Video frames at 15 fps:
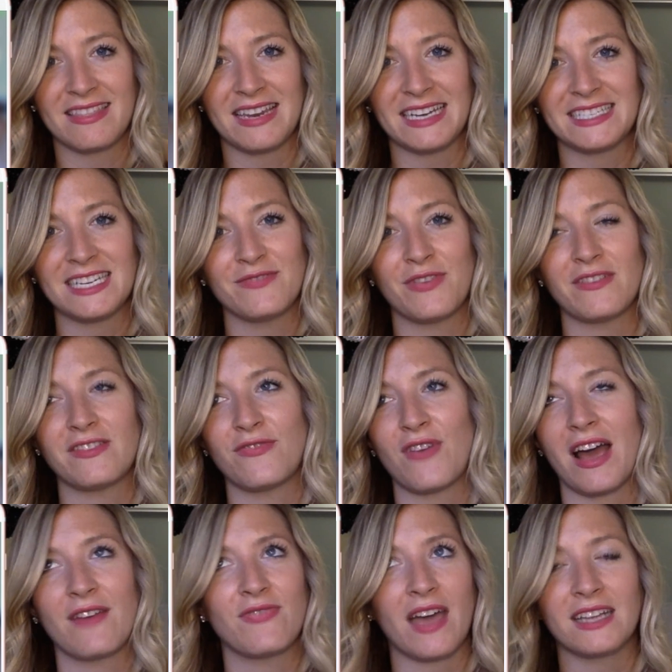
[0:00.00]

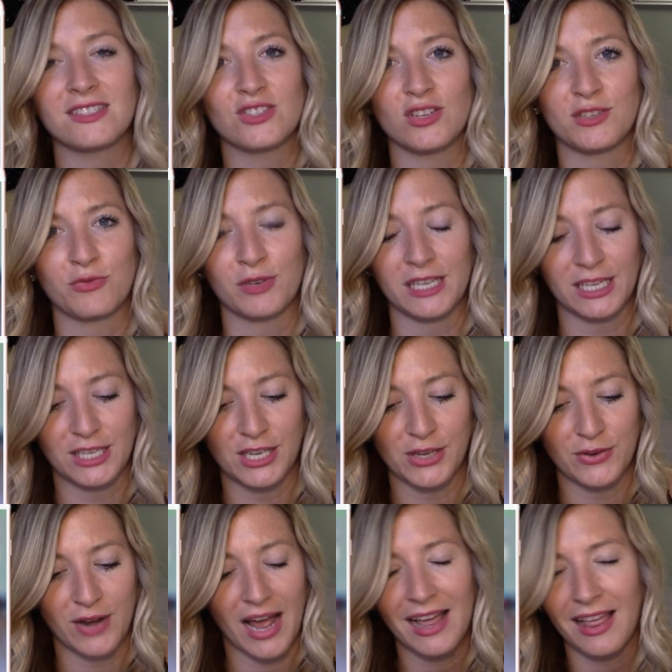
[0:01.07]
1955. That's just really cute.